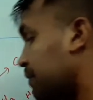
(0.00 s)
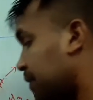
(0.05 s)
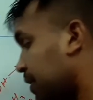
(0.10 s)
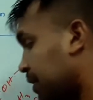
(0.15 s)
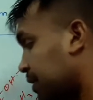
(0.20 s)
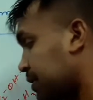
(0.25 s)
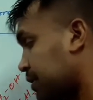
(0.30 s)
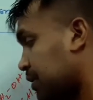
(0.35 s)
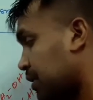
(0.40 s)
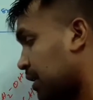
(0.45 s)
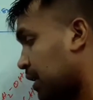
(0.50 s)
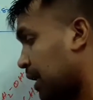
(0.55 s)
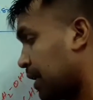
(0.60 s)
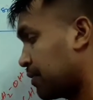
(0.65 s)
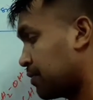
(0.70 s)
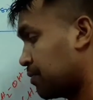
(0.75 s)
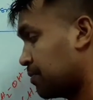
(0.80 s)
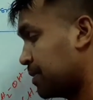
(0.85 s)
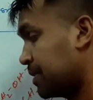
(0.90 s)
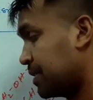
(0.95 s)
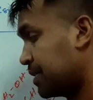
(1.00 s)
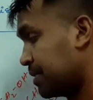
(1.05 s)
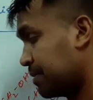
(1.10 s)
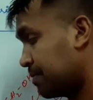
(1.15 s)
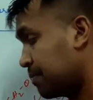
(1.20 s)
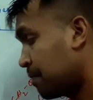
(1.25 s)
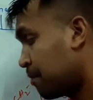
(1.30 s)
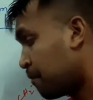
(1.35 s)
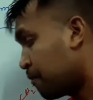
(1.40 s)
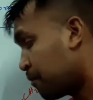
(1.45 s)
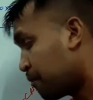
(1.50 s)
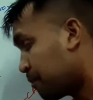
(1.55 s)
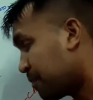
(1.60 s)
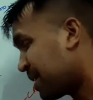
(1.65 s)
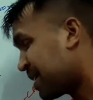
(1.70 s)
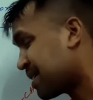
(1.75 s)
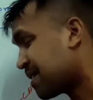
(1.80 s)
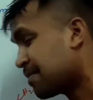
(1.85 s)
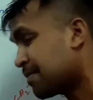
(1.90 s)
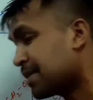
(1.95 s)
Functional isomerism.
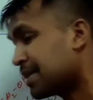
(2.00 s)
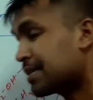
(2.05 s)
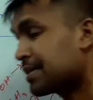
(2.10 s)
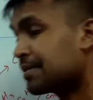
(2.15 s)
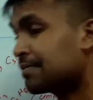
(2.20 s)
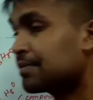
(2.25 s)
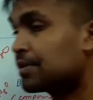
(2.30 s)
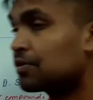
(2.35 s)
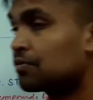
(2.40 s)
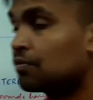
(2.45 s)
Metamerism is